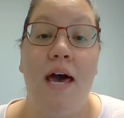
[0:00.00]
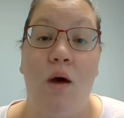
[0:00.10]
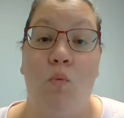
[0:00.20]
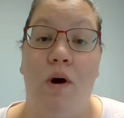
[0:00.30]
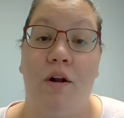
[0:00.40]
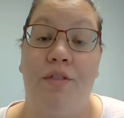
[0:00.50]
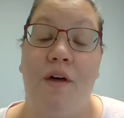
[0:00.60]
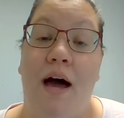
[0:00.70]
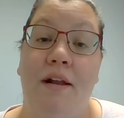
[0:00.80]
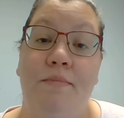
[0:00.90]
and what are
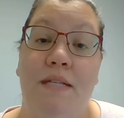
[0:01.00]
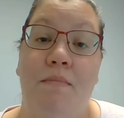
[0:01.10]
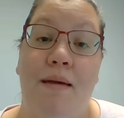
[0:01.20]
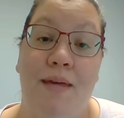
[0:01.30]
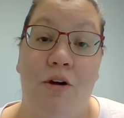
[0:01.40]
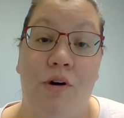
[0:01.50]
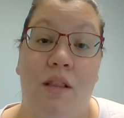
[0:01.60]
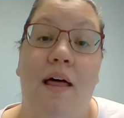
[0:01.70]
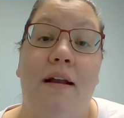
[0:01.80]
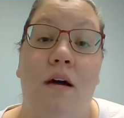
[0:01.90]
items that maybe you could
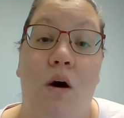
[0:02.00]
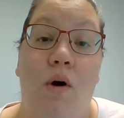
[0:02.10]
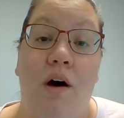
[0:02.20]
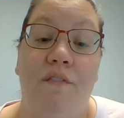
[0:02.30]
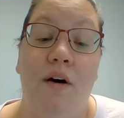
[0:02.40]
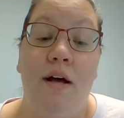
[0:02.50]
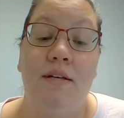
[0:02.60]
let go of.